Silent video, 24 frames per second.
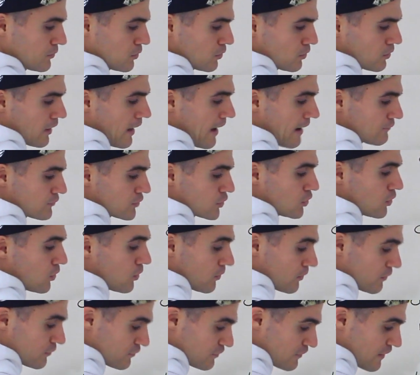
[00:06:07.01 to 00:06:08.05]
We don't have to
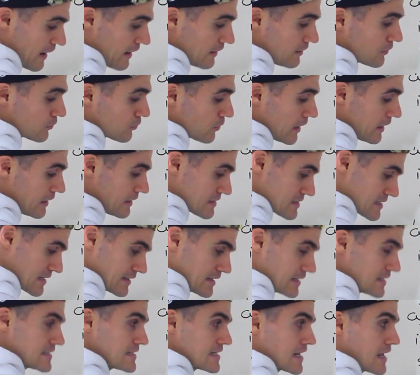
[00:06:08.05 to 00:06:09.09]
go and find the radius
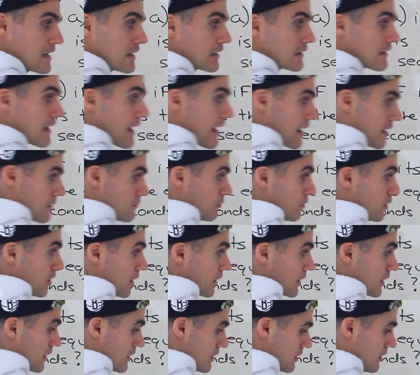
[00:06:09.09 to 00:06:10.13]
and then take that and
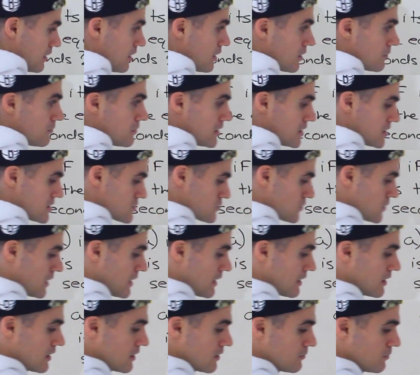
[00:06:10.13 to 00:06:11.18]
plug it in here because
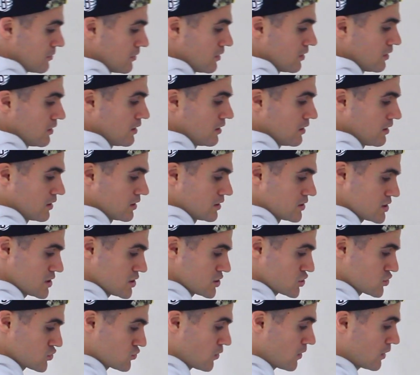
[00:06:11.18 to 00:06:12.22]
we'd end up
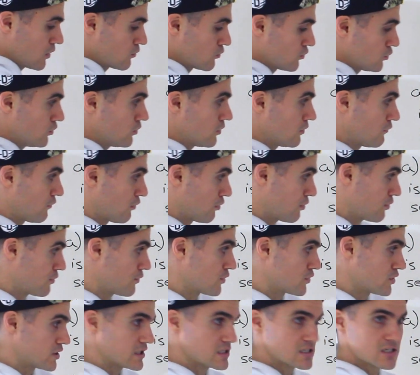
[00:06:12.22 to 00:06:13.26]
the square root of
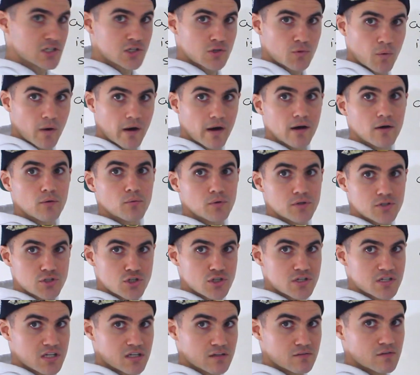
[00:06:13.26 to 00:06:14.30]
30 squared would
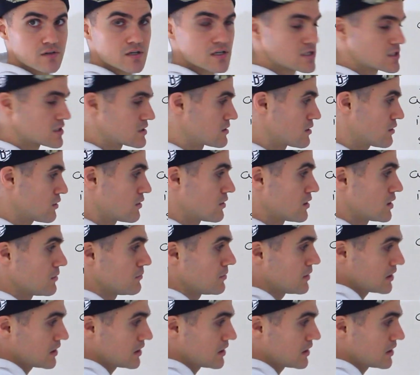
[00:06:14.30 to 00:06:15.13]
just give us 30.